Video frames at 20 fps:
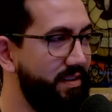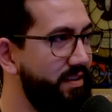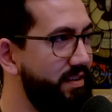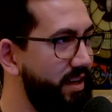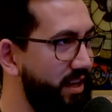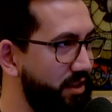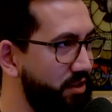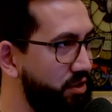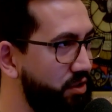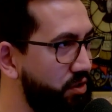
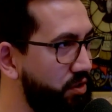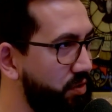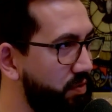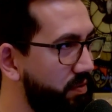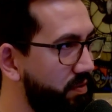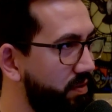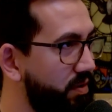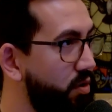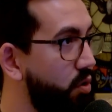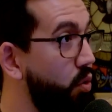Institute
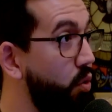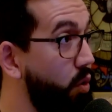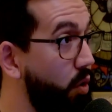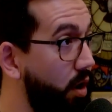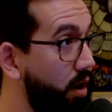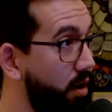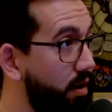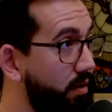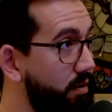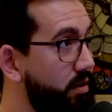
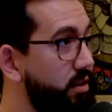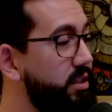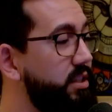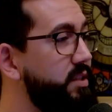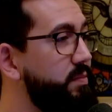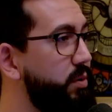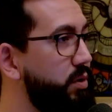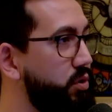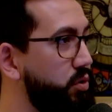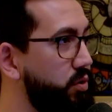or
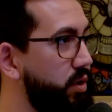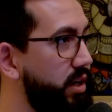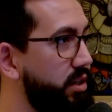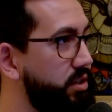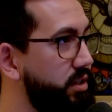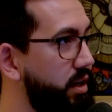spiritual direction